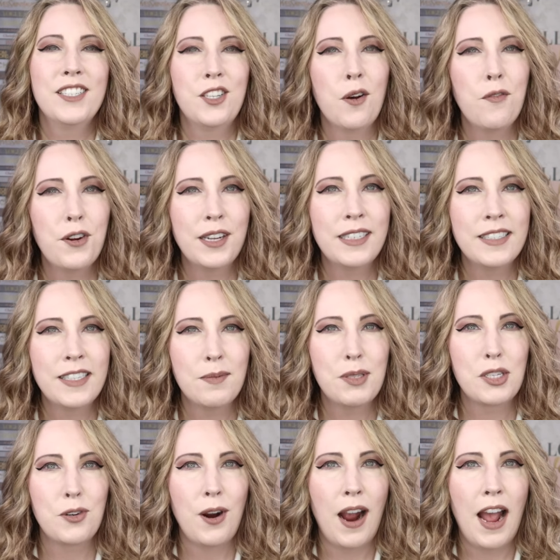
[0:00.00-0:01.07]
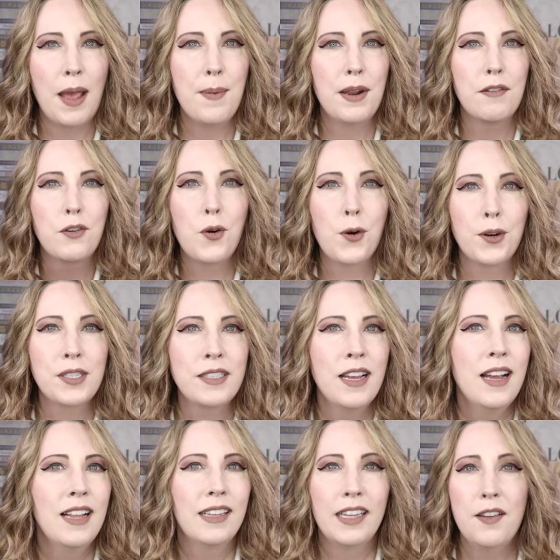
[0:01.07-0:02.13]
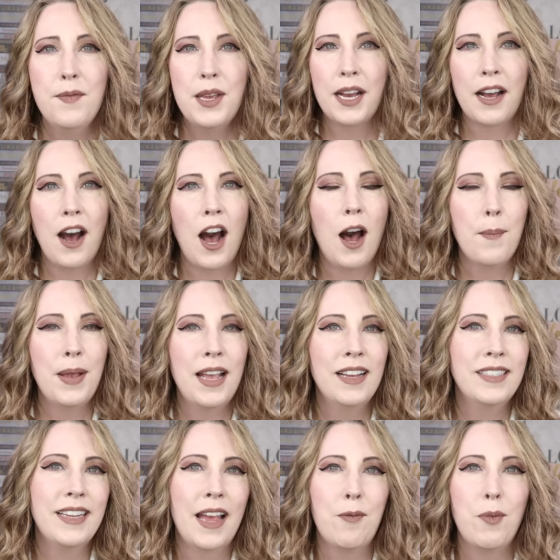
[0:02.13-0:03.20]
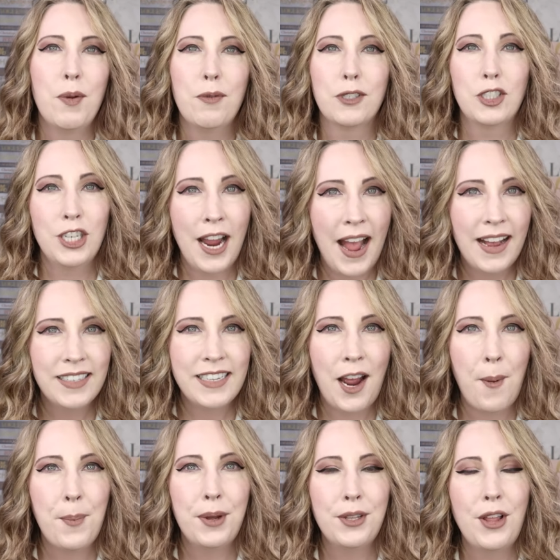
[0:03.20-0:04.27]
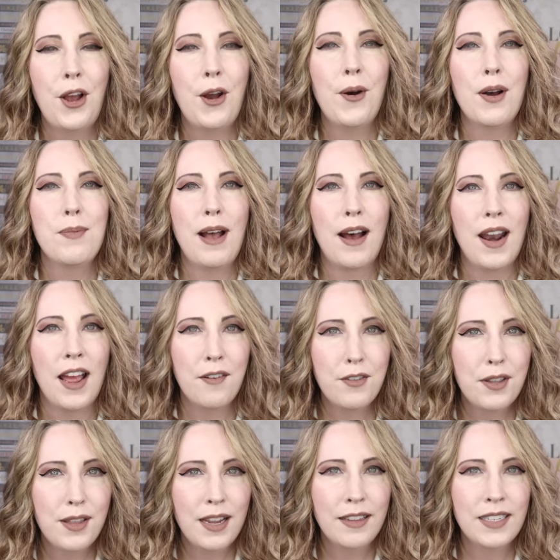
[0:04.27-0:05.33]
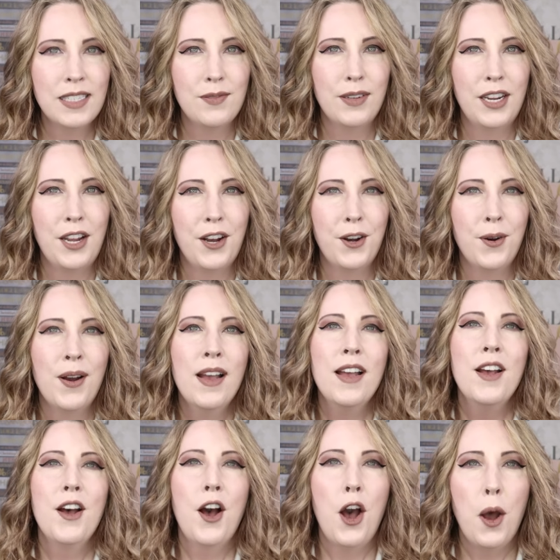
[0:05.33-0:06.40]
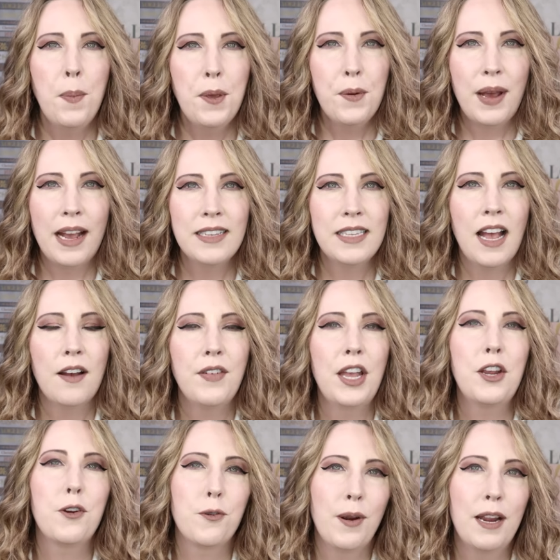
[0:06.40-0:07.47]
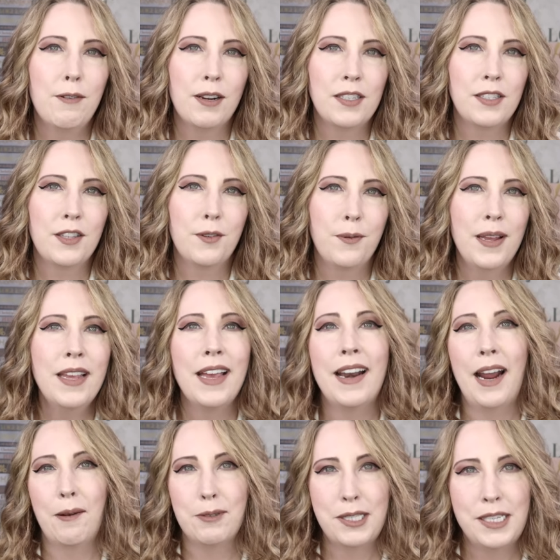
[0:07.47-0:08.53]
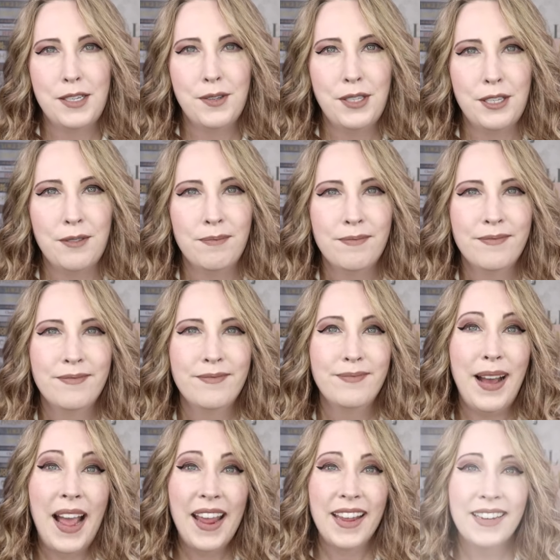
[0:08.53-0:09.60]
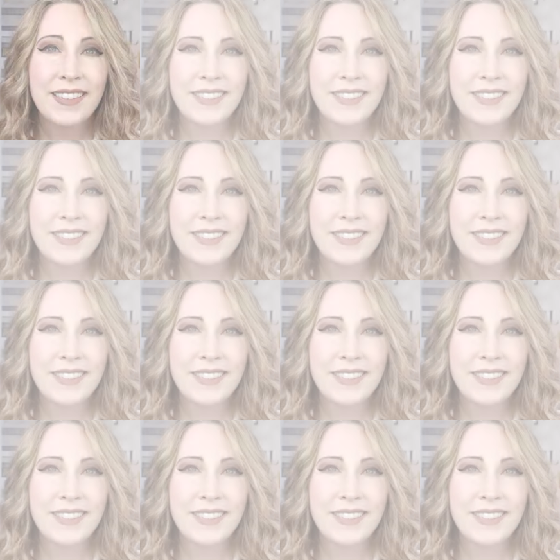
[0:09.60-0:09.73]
Don't forget to subscribe. And of course, leave me a comment and we will chat down below about everything in this video. Hope you guys have a great rest of the week and I will see you soon. Bye.